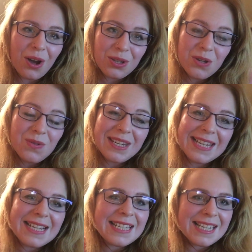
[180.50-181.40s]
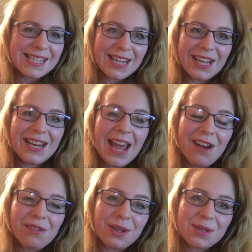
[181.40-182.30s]
are unique to certain
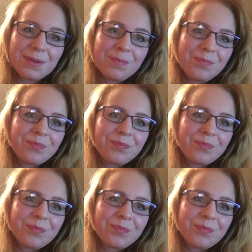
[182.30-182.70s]
areas.